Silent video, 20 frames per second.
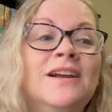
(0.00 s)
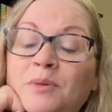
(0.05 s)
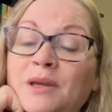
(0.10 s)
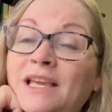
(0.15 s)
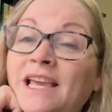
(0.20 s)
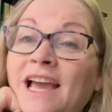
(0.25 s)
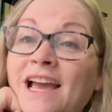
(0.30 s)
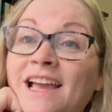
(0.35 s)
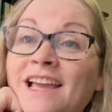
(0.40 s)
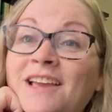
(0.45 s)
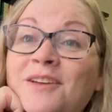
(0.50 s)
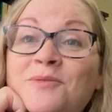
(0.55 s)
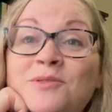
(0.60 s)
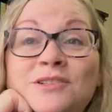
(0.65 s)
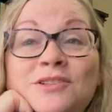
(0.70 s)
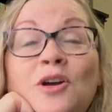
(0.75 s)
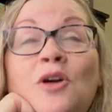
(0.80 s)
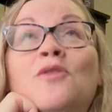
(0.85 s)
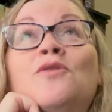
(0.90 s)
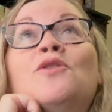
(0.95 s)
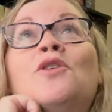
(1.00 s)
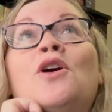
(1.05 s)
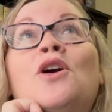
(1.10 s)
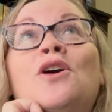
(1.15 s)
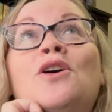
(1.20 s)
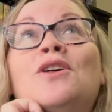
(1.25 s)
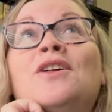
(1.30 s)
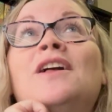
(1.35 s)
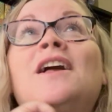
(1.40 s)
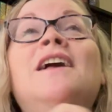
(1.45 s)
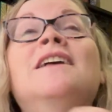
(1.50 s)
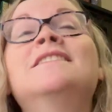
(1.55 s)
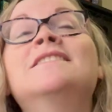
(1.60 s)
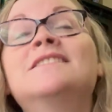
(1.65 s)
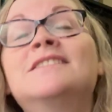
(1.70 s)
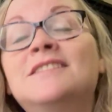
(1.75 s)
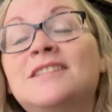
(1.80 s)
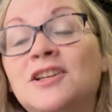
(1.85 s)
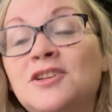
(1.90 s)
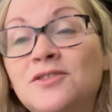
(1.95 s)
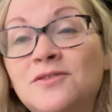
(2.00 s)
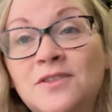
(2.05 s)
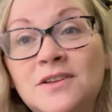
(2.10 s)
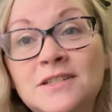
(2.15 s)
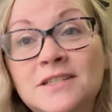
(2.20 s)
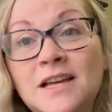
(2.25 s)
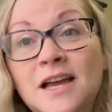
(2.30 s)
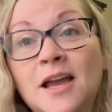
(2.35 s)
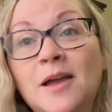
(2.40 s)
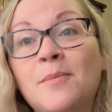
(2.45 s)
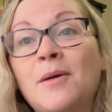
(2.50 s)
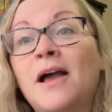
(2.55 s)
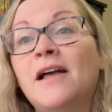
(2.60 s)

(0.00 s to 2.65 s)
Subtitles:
But yeah, it was overall such a fun time.